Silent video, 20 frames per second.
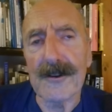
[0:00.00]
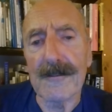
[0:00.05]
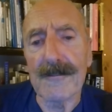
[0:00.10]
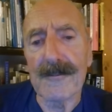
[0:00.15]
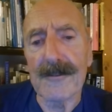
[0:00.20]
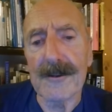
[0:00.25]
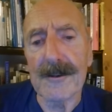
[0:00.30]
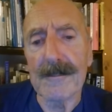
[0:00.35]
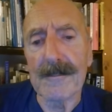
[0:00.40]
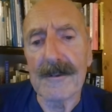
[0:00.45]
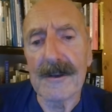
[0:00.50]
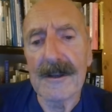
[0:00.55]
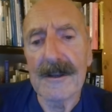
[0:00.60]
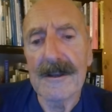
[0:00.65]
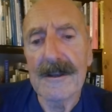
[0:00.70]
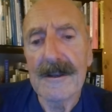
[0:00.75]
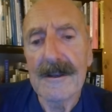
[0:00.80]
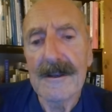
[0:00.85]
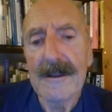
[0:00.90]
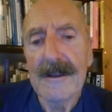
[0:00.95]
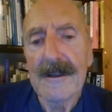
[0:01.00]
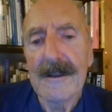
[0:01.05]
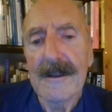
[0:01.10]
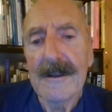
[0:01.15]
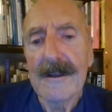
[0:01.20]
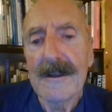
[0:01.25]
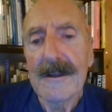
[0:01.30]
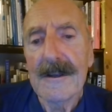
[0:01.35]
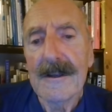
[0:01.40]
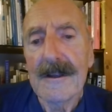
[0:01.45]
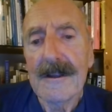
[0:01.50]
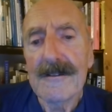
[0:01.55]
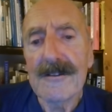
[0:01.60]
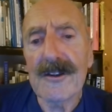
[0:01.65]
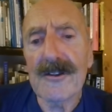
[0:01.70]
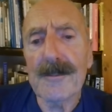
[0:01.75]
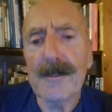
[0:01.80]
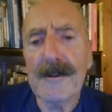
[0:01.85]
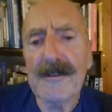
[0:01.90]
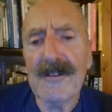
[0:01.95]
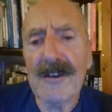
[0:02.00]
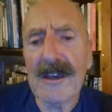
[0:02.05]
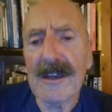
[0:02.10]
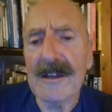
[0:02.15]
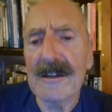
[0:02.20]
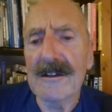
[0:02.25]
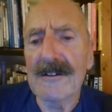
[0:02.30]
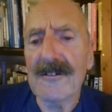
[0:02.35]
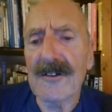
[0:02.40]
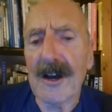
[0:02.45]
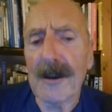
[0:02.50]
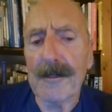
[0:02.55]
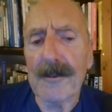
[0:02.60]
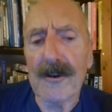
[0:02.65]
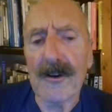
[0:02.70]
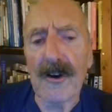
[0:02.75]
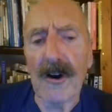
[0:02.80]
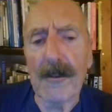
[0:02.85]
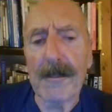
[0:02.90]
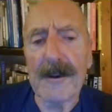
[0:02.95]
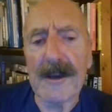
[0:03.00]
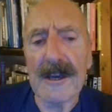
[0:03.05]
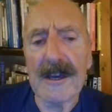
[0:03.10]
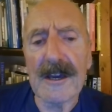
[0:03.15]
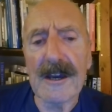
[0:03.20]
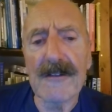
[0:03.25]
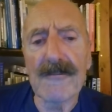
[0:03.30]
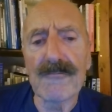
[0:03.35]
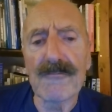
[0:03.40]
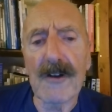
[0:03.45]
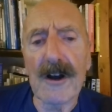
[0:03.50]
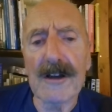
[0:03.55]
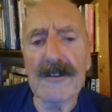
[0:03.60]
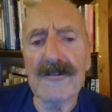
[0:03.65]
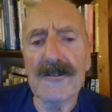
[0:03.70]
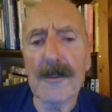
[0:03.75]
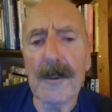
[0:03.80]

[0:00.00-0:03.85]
of them. This particular type of comic gave rise